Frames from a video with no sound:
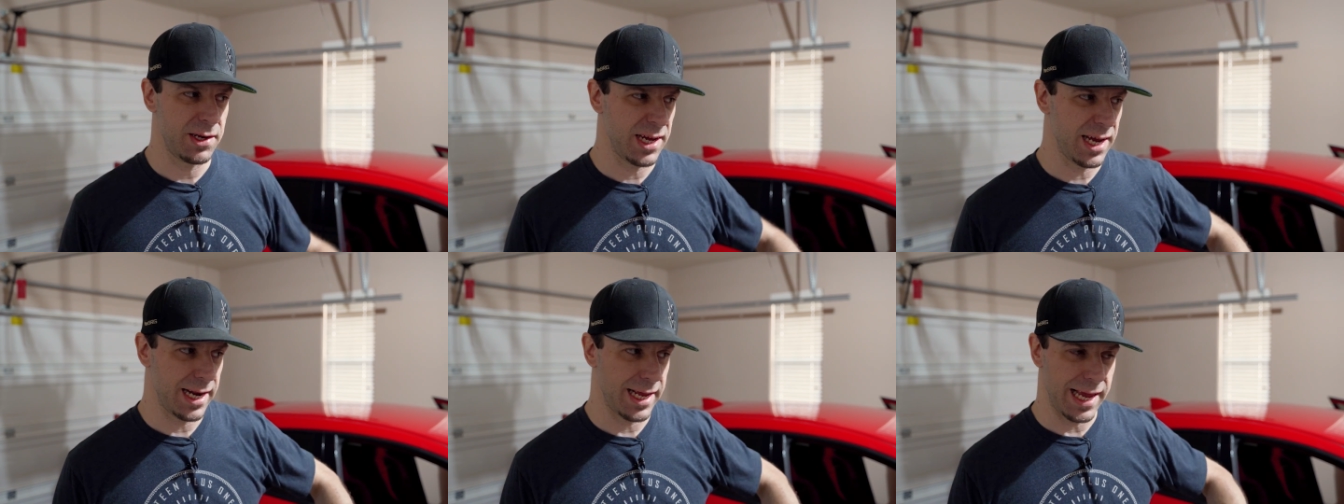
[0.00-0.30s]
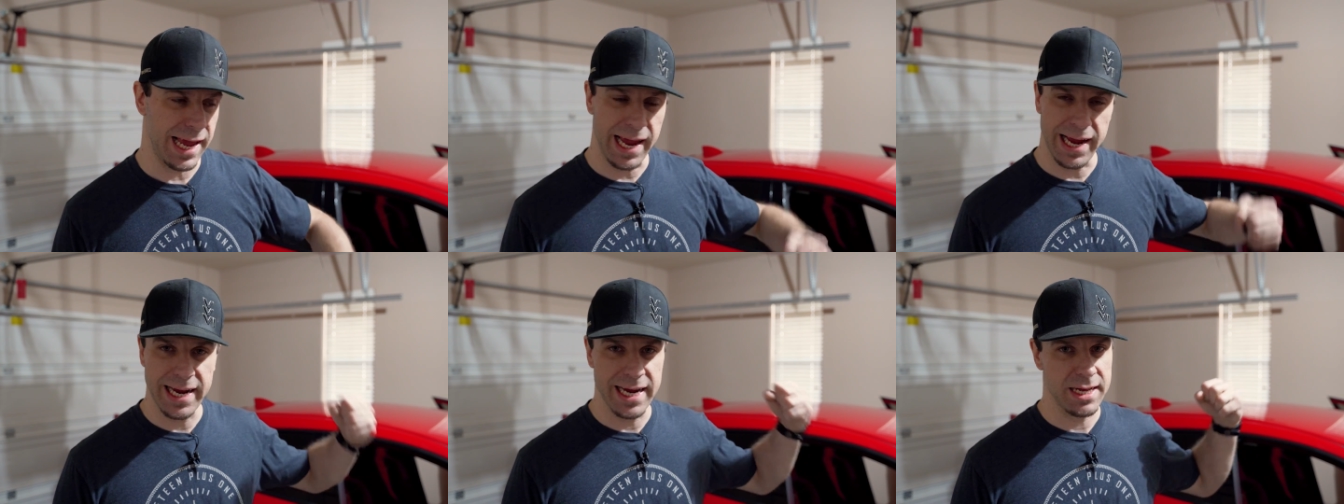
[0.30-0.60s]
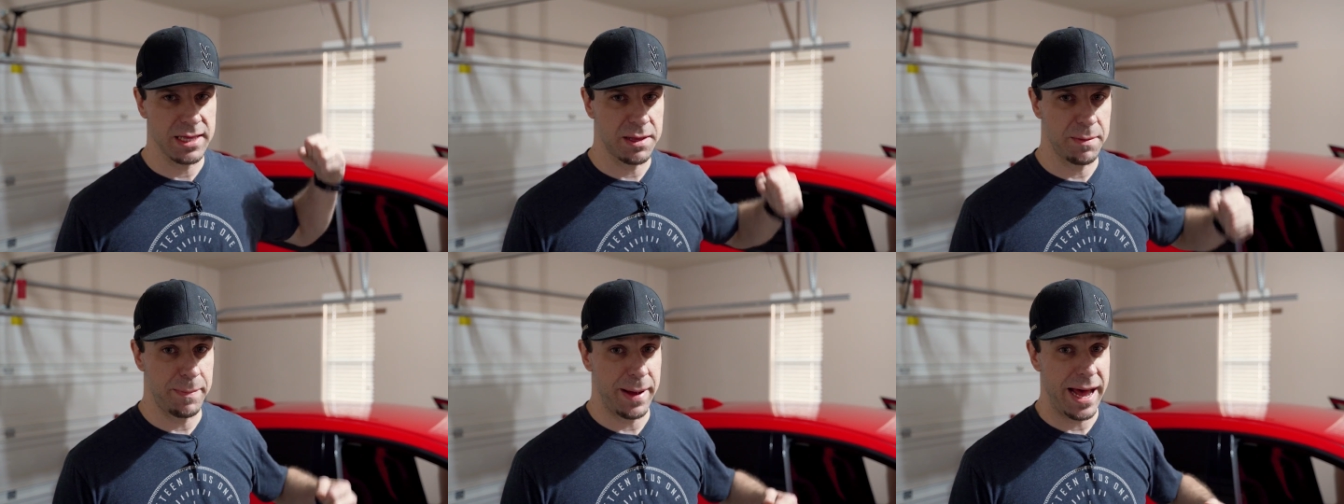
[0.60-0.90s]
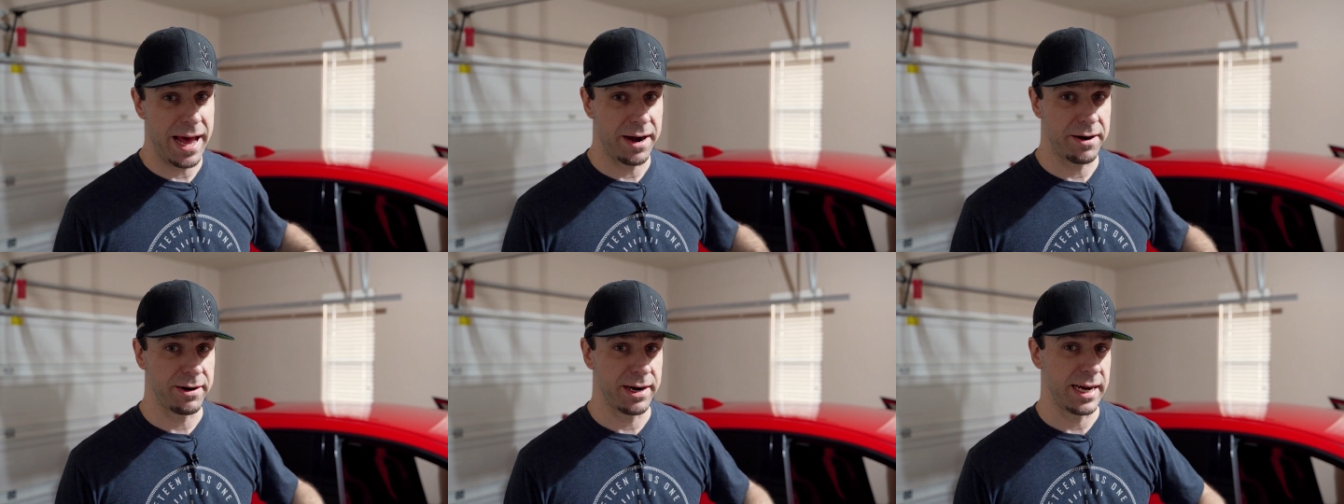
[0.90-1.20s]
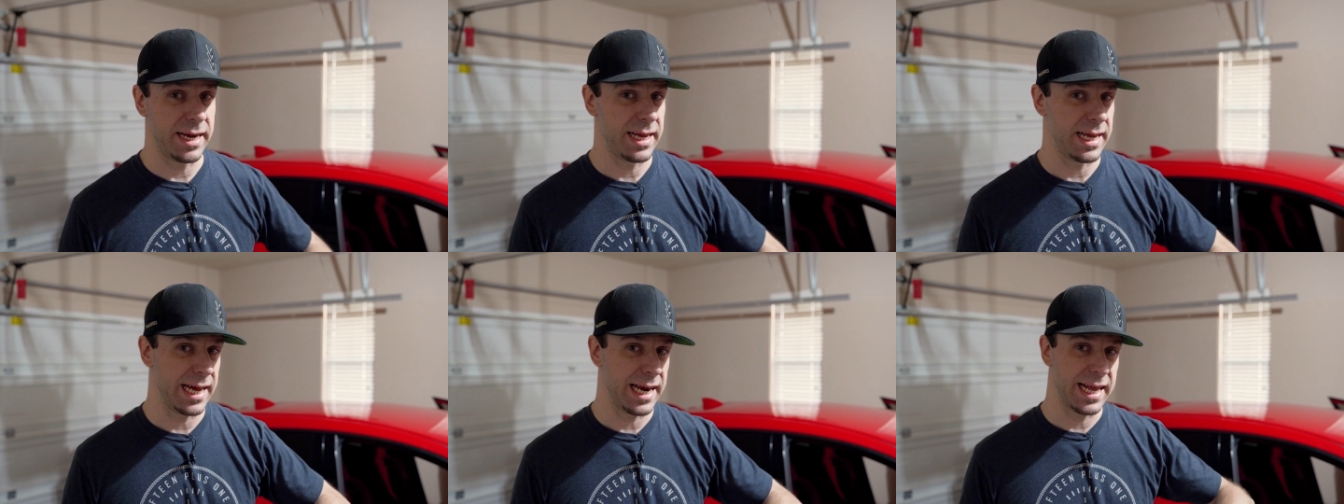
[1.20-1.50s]
You gotta yank out the
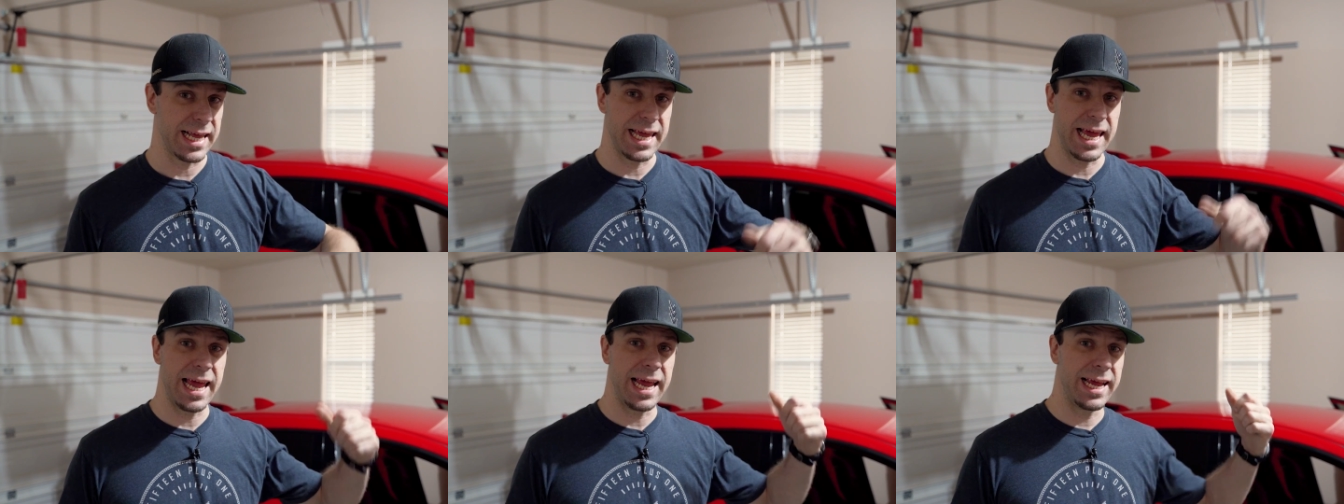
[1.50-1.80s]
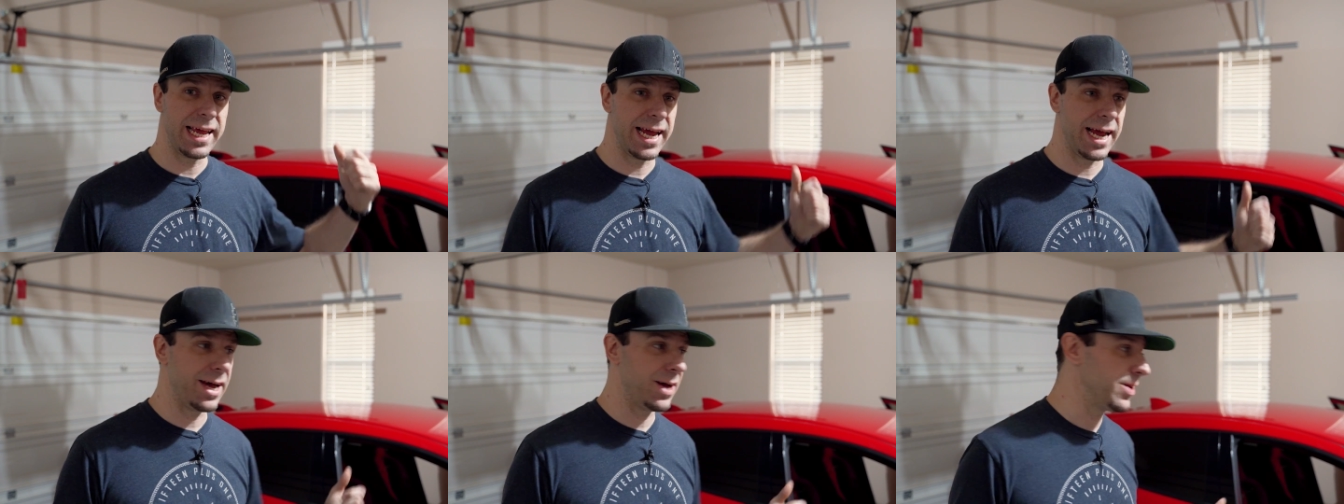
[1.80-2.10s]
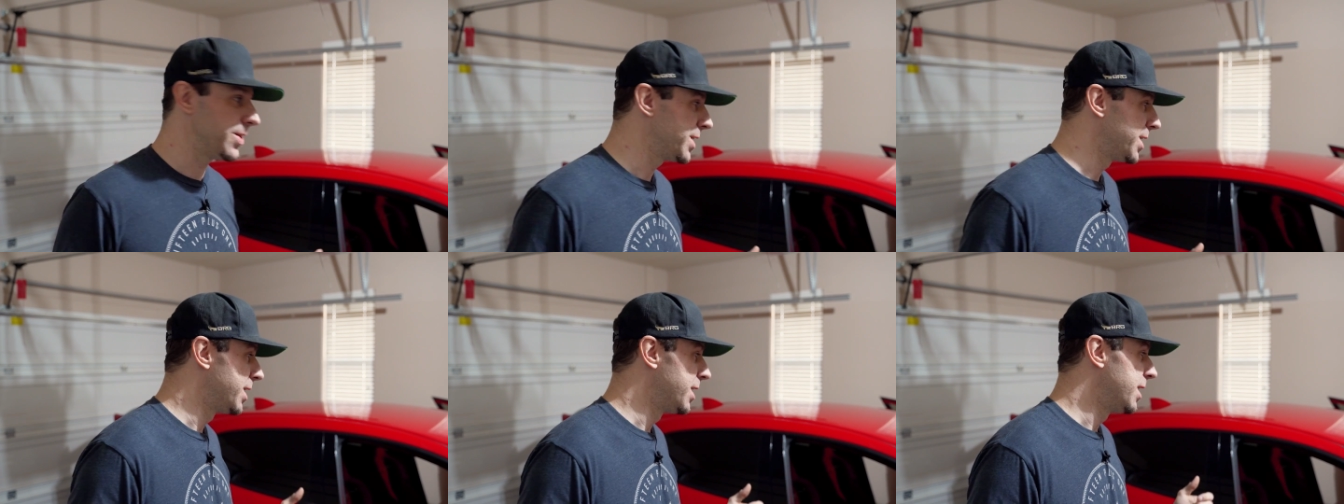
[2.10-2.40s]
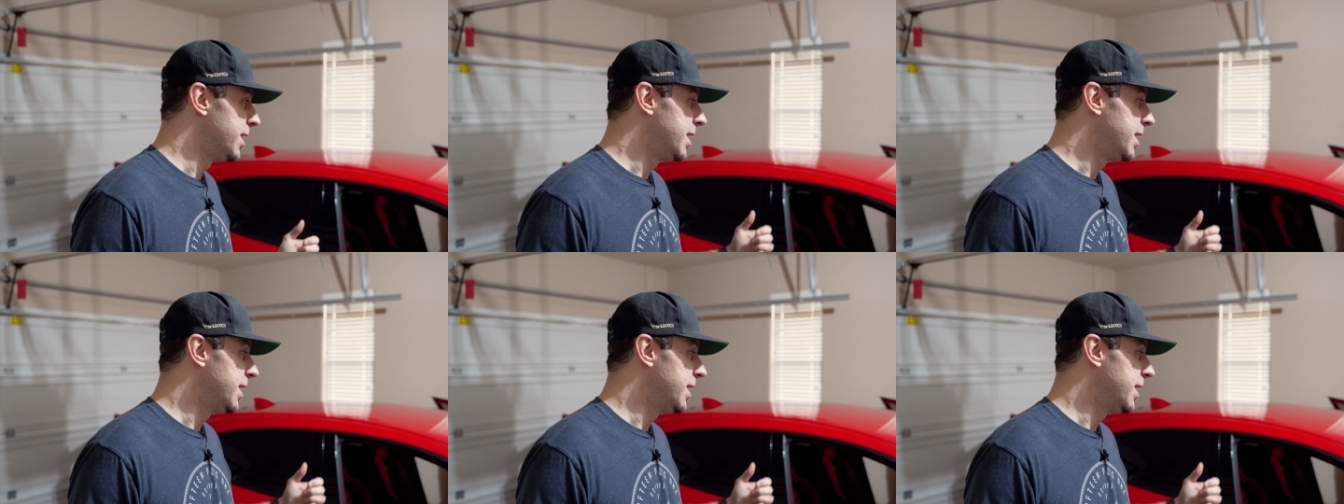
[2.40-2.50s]
battery, you gotta yank out